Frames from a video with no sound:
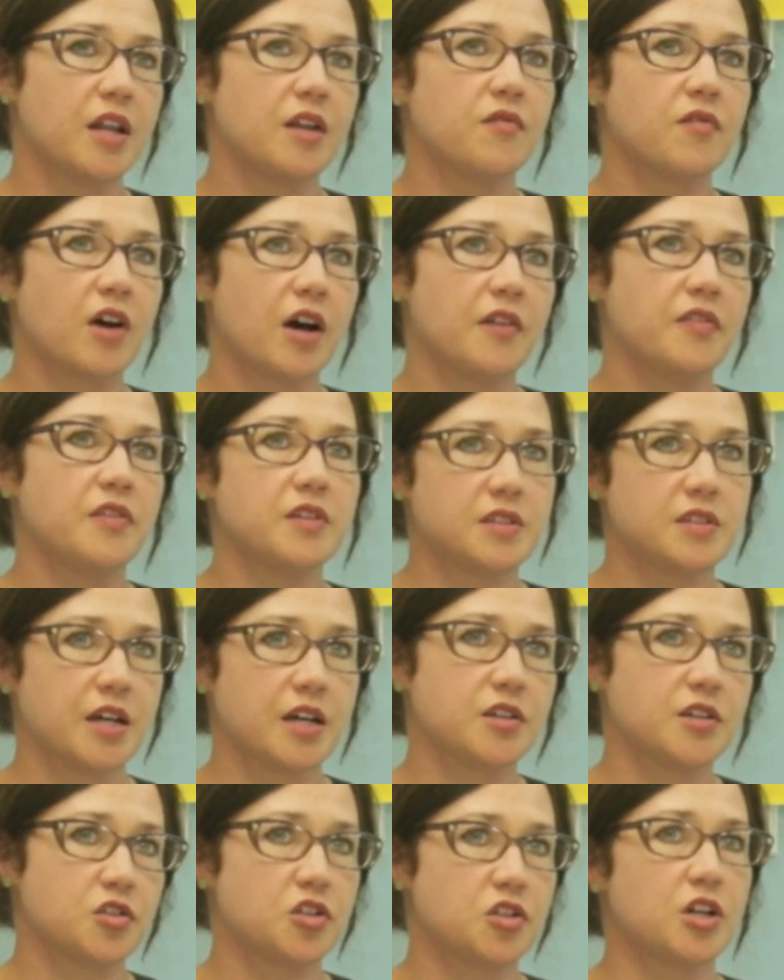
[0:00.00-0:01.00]
of got this
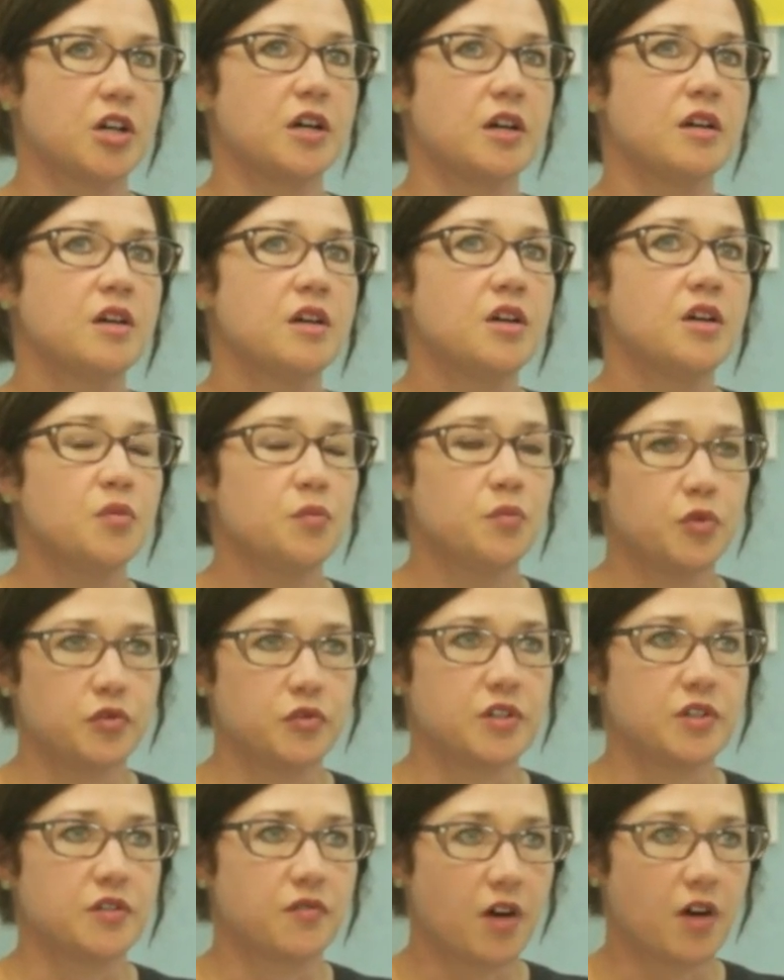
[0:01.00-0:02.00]
extra
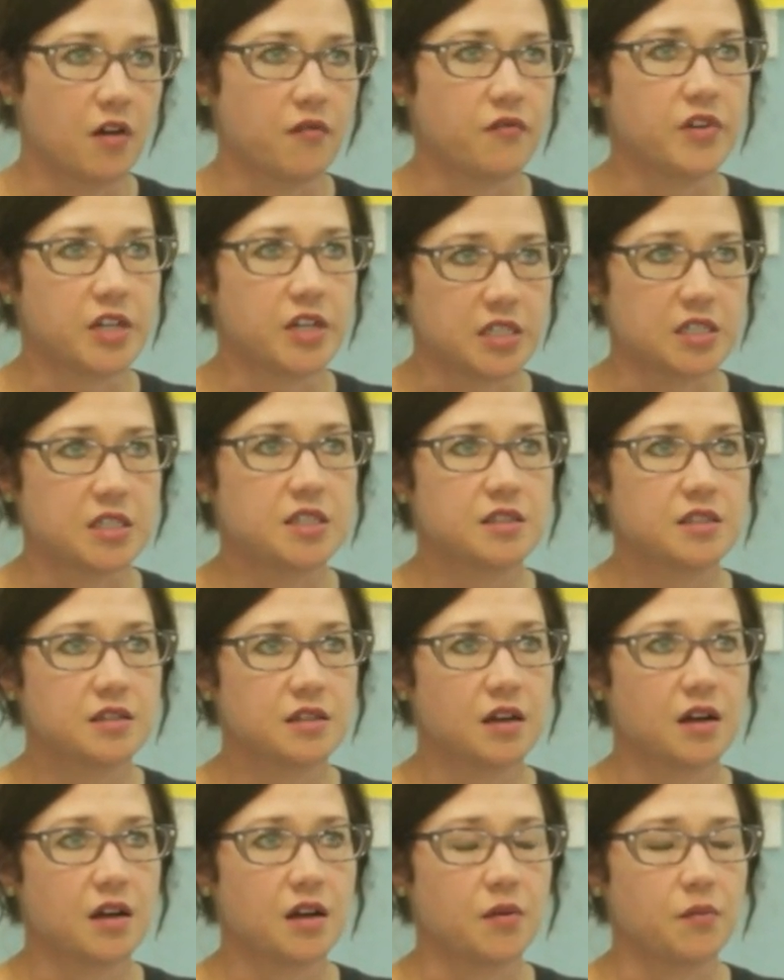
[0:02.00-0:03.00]
boost of
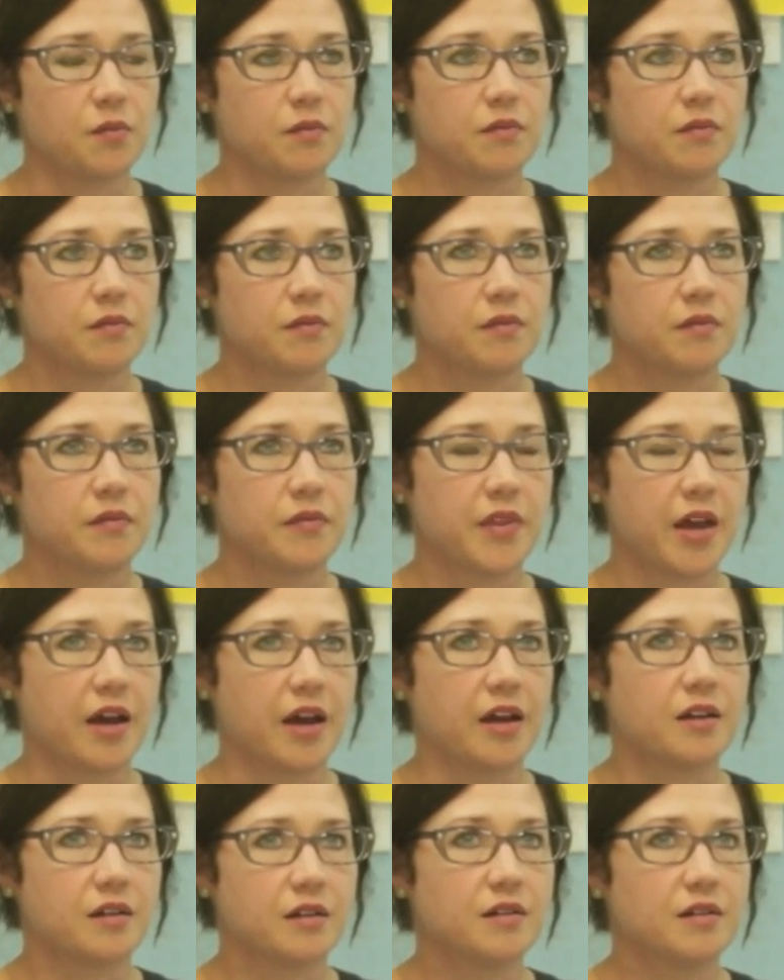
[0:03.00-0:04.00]
confidence
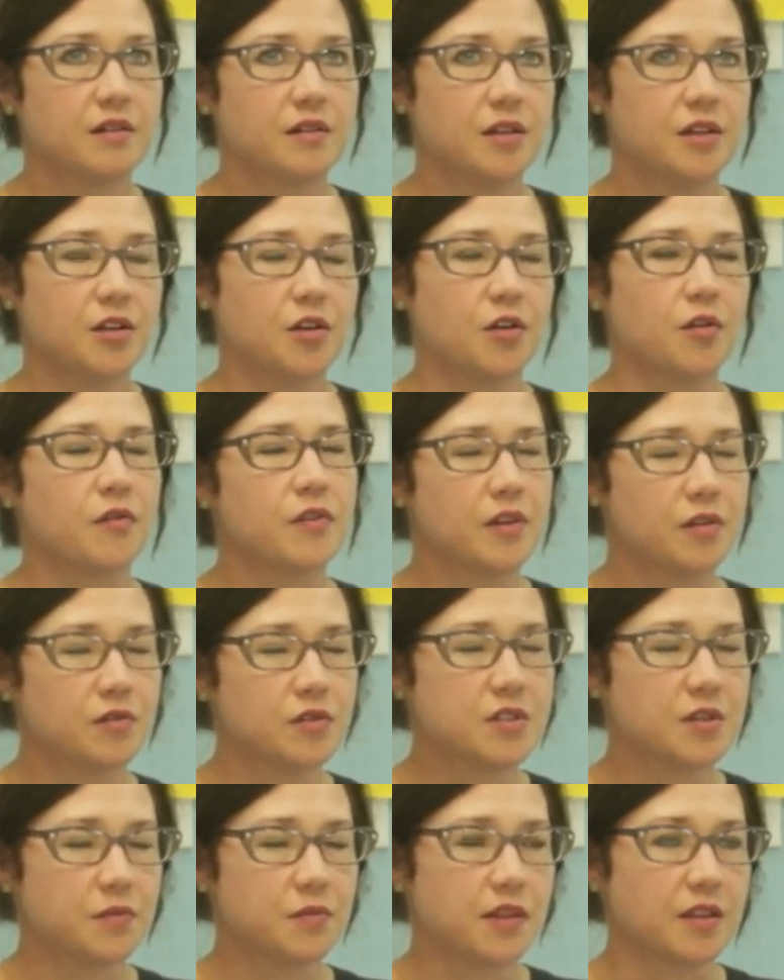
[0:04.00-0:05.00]
that, that
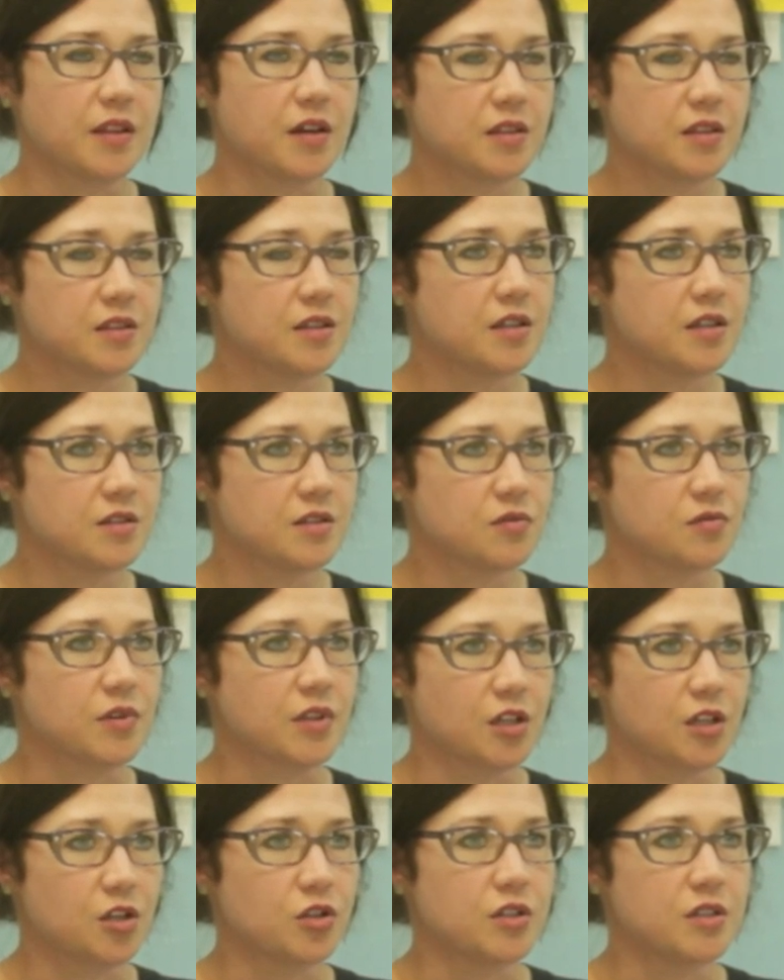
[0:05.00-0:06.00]
was something that's
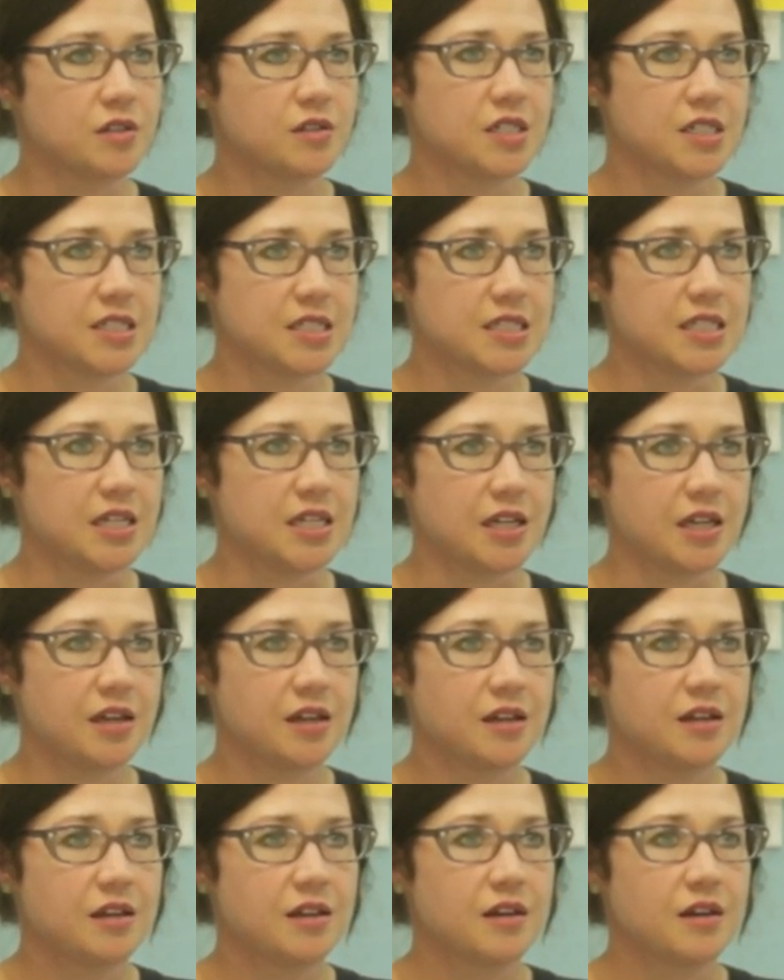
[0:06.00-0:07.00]
really good to see,
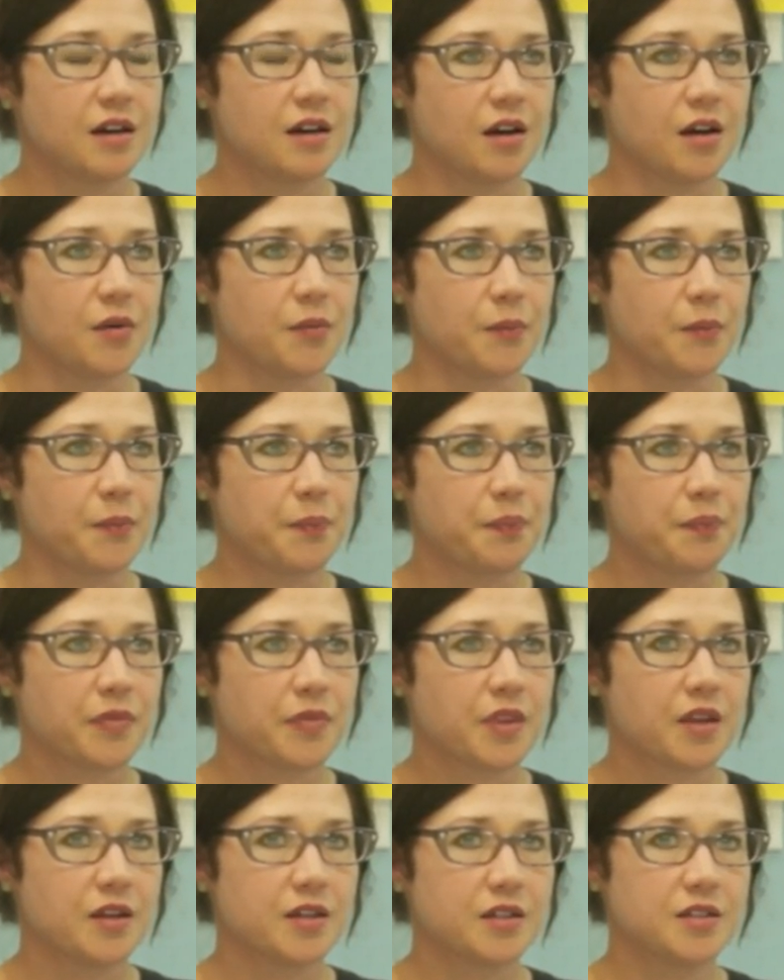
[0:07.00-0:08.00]

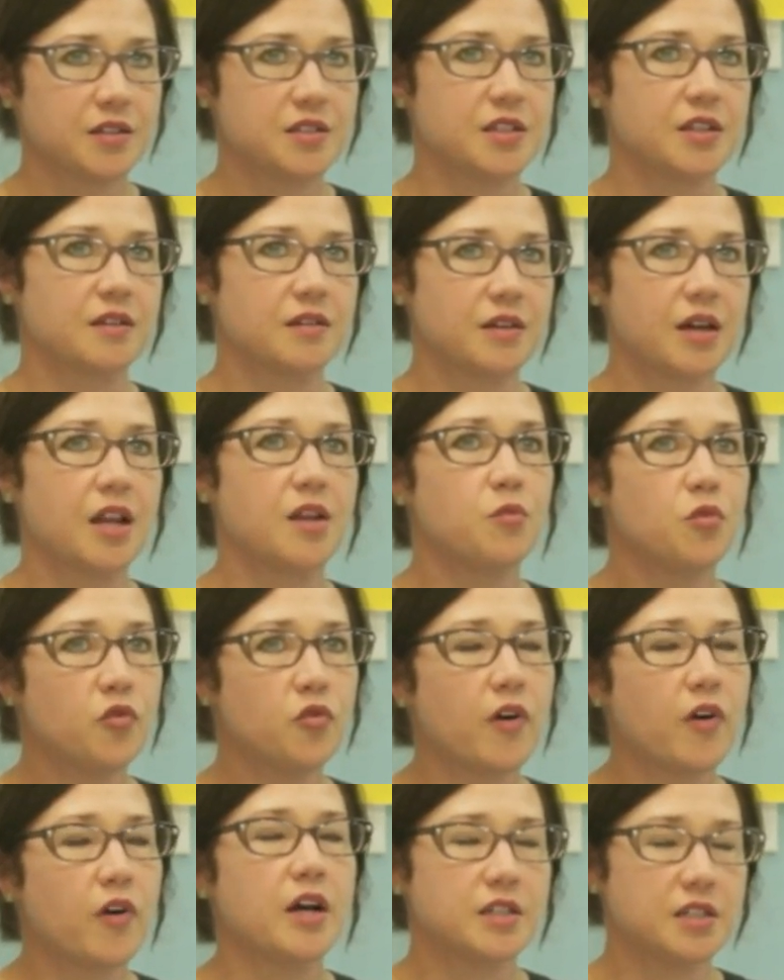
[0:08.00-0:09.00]
to kind of
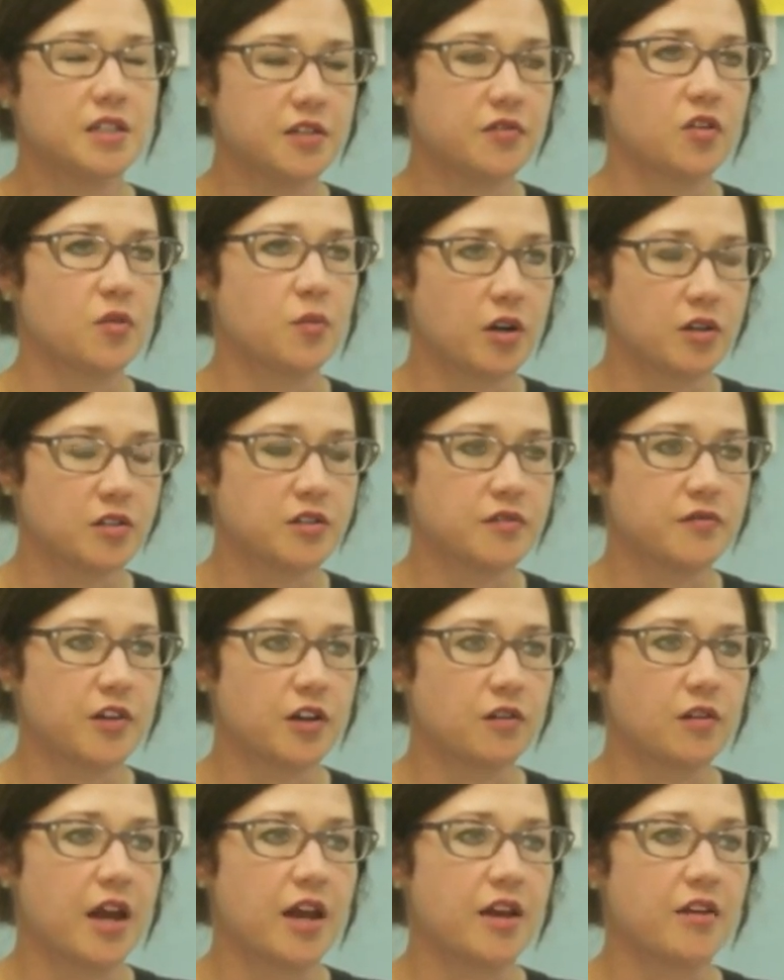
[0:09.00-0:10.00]
move on to different parts of
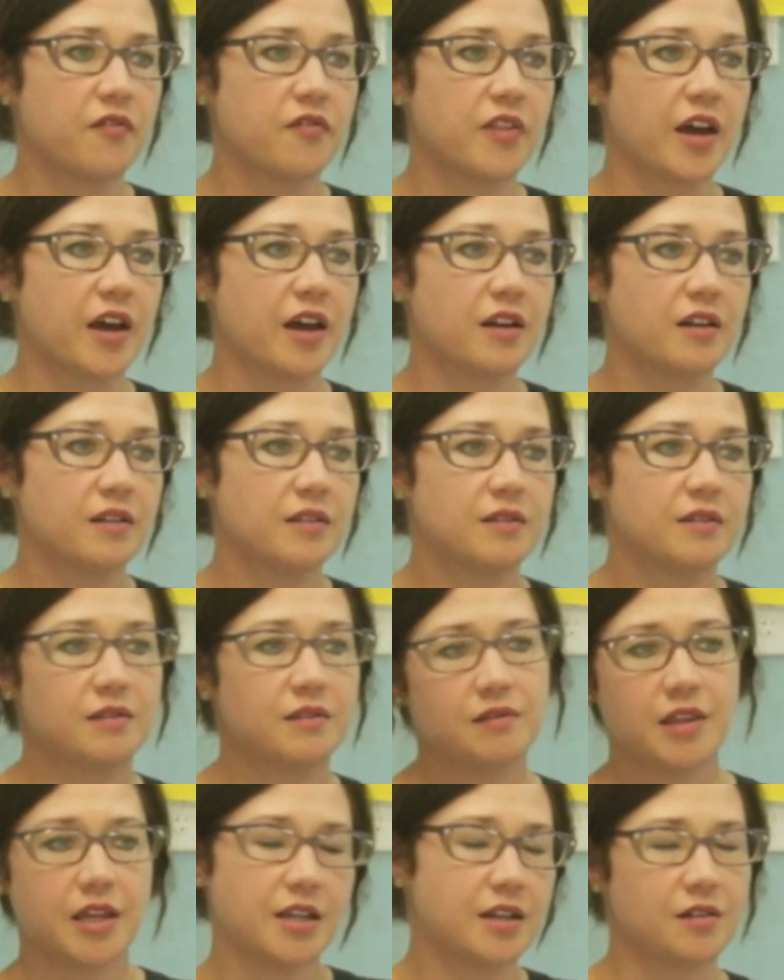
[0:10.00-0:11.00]
their life that
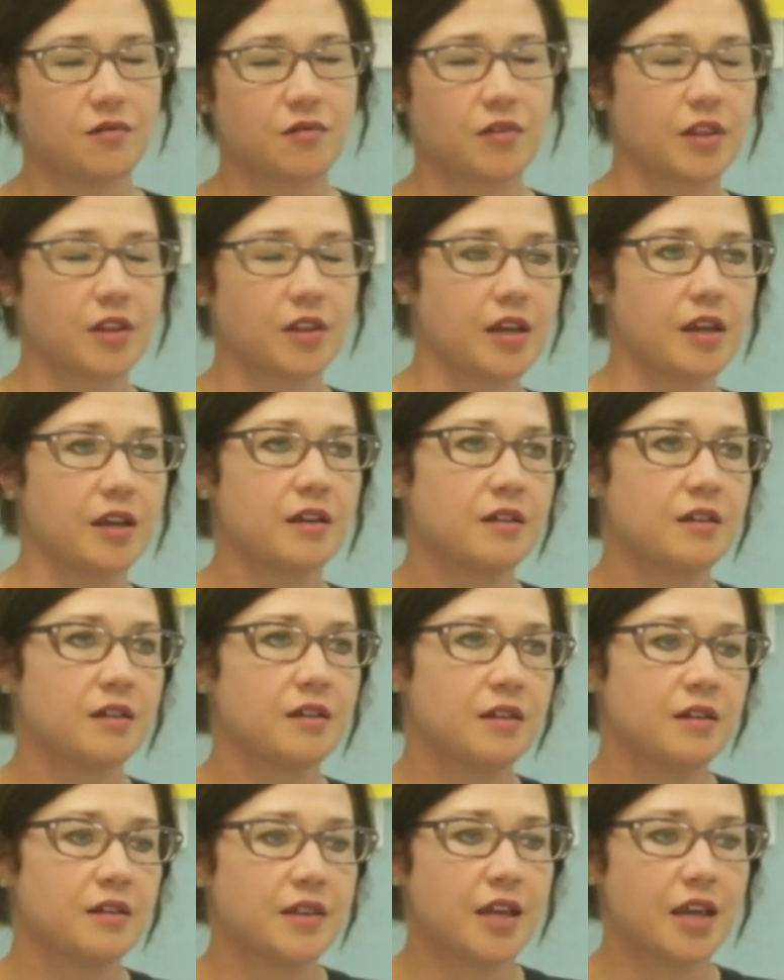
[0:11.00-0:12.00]
they
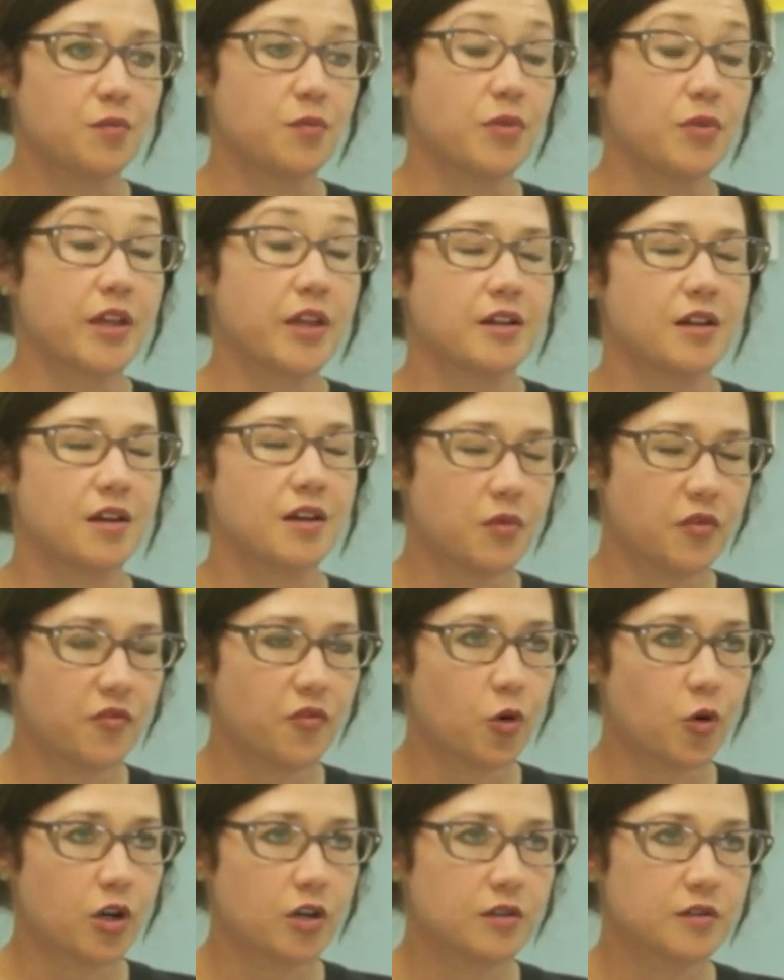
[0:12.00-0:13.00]
hadn't planned on
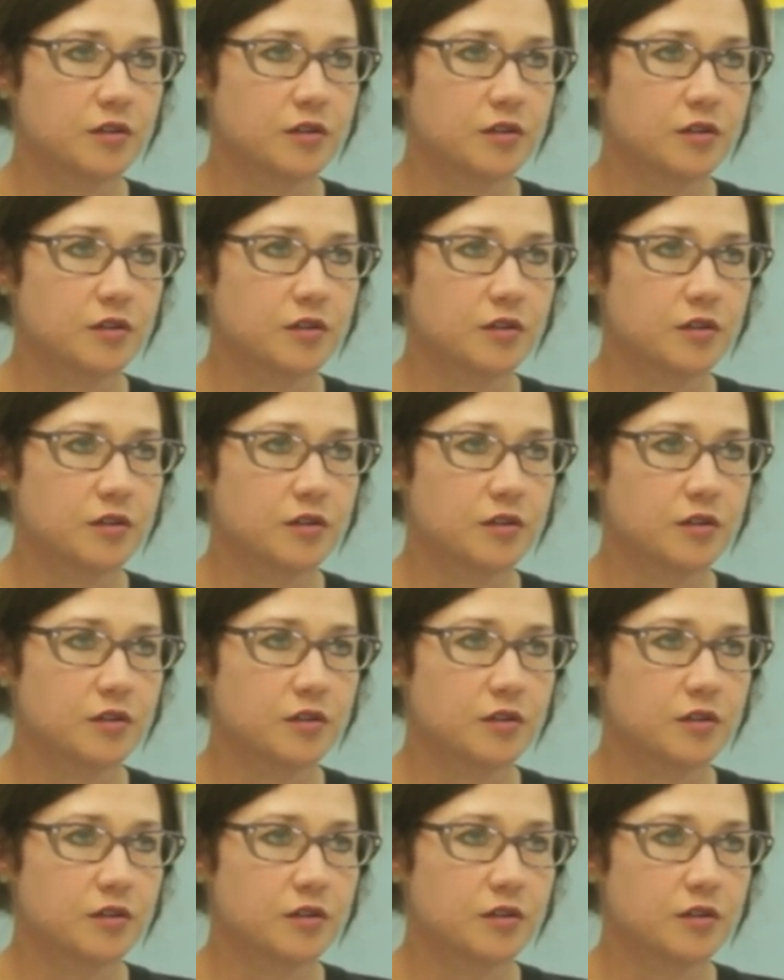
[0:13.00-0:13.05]
before.